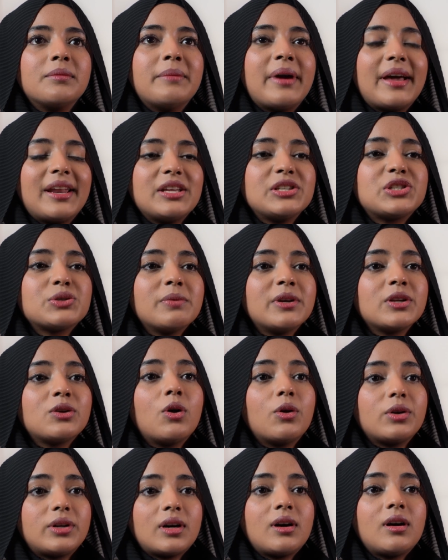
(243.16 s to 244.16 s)
management
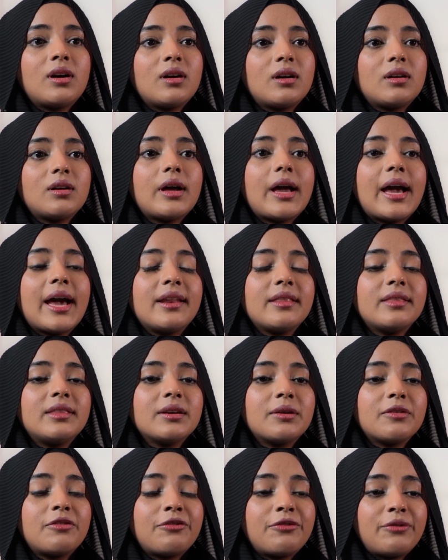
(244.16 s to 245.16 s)
quota and
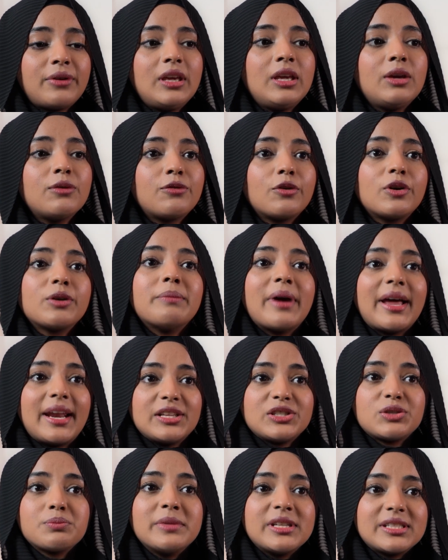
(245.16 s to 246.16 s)
the fee for
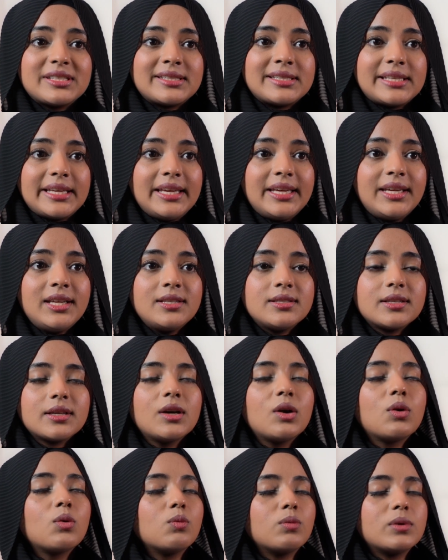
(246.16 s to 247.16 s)
management seat
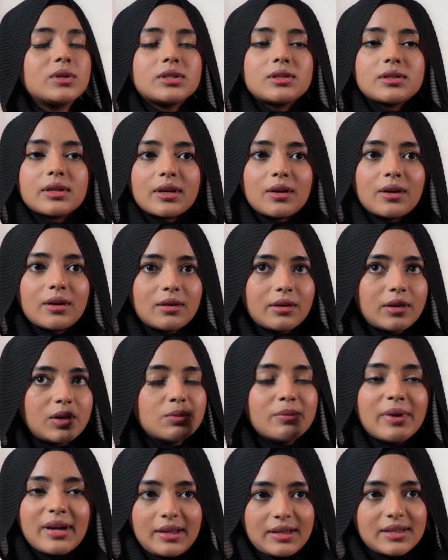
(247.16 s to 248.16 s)
was
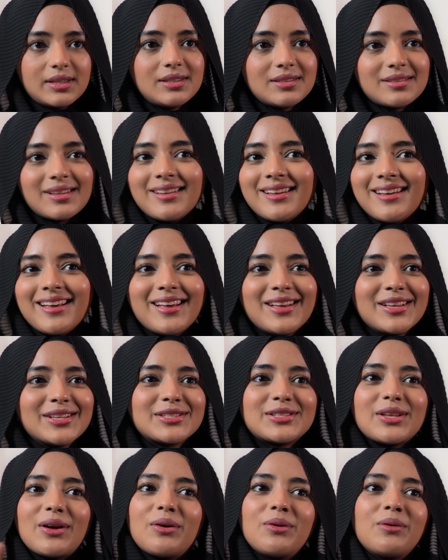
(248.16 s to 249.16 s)
humongous.
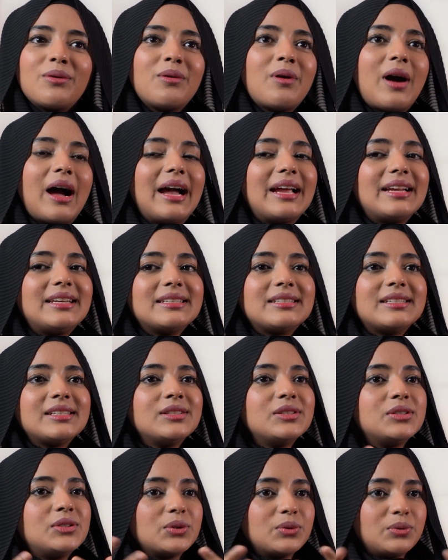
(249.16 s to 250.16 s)
So I
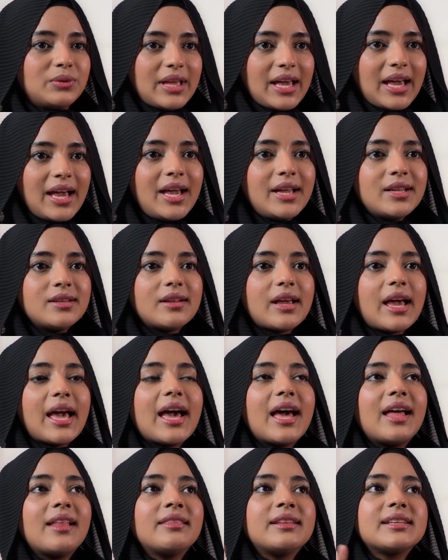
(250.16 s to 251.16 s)
didn't do that.
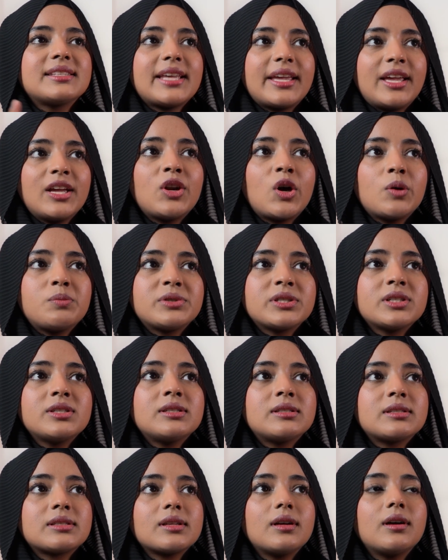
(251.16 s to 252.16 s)
And the second
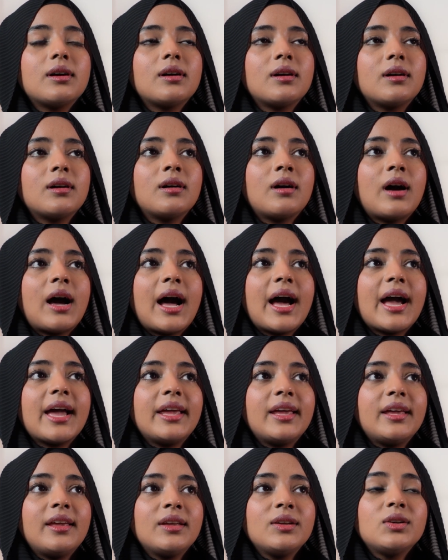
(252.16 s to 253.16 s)
options
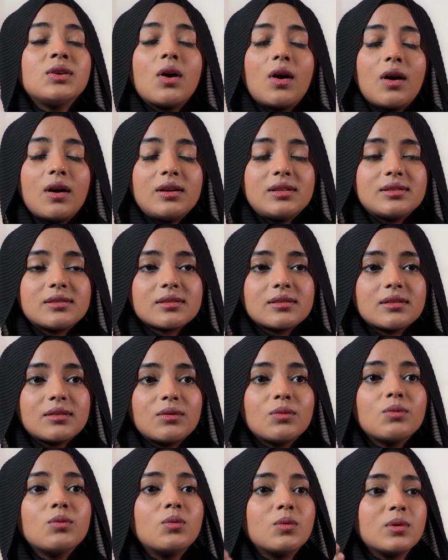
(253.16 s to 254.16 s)
I got
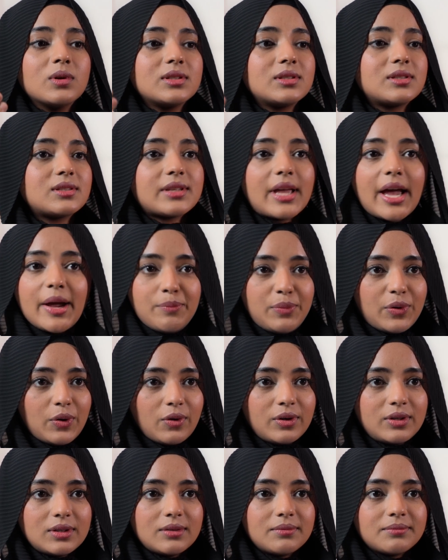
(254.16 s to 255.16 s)
was
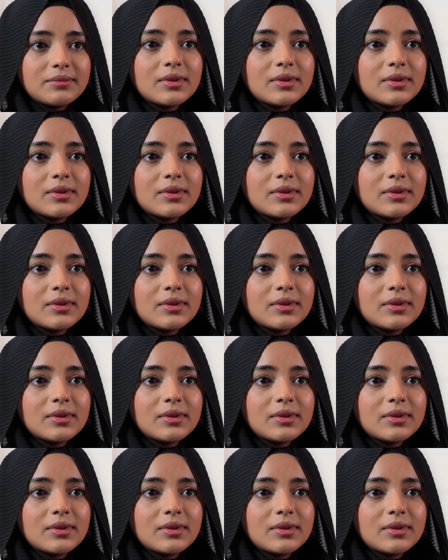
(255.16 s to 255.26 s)
abroad.